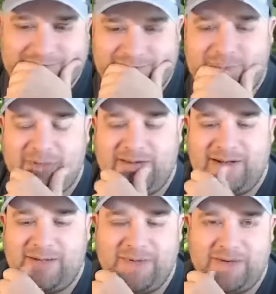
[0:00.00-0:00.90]
But then
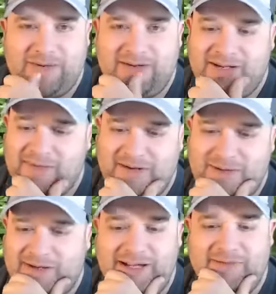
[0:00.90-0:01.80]
I'll be old enough and I
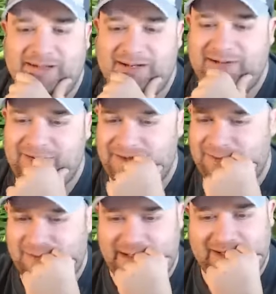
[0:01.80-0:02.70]
won't have any hair, so it
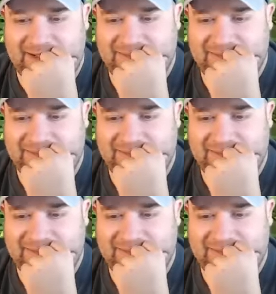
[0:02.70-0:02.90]
won't matter.